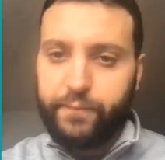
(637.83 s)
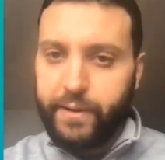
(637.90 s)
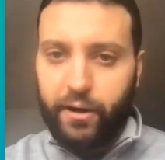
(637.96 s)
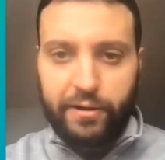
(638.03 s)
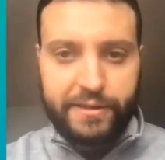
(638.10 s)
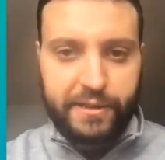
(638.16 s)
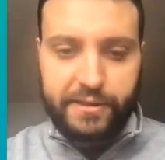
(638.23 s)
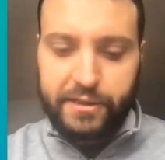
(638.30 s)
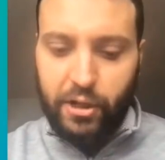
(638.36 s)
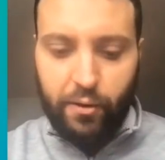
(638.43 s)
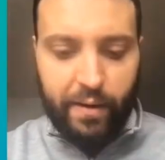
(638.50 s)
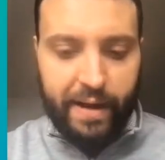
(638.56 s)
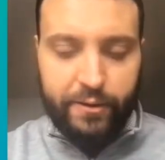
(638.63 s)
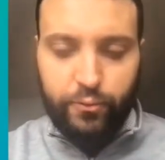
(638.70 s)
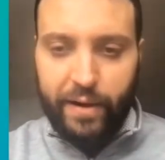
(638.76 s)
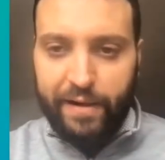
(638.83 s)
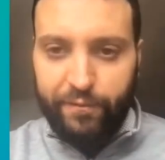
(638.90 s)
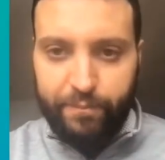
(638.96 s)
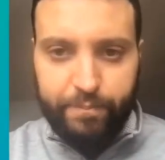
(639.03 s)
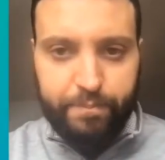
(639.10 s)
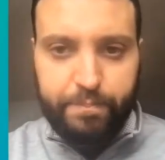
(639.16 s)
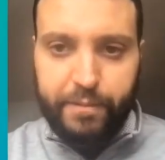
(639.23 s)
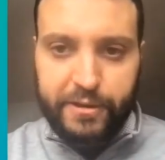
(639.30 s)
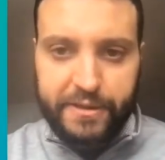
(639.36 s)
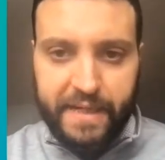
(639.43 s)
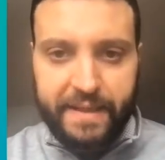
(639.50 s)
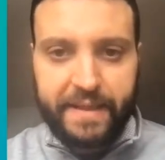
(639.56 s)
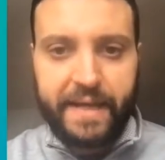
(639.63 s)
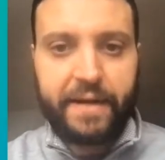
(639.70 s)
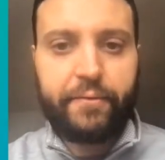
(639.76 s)
We also saw a
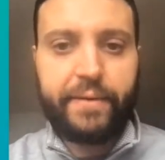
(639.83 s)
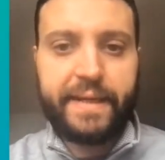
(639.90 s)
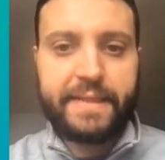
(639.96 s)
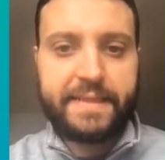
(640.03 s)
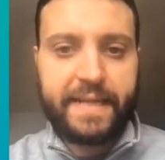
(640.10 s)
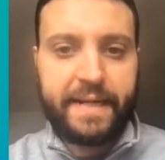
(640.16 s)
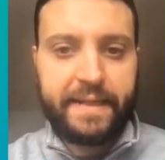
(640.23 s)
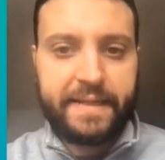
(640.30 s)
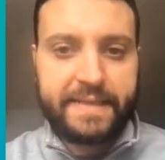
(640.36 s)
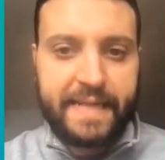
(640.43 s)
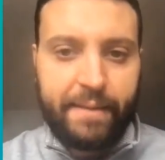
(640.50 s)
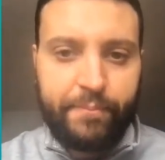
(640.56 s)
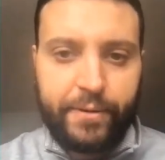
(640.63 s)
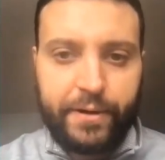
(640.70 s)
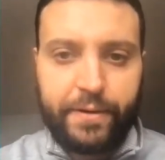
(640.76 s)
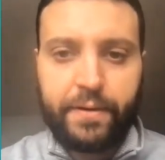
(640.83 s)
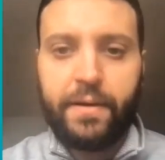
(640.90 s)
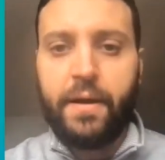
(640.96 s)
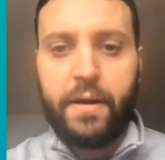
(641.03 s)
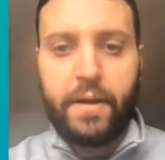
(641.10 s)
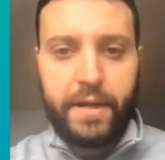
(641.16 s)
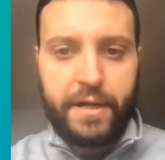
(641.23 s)
12% increase in December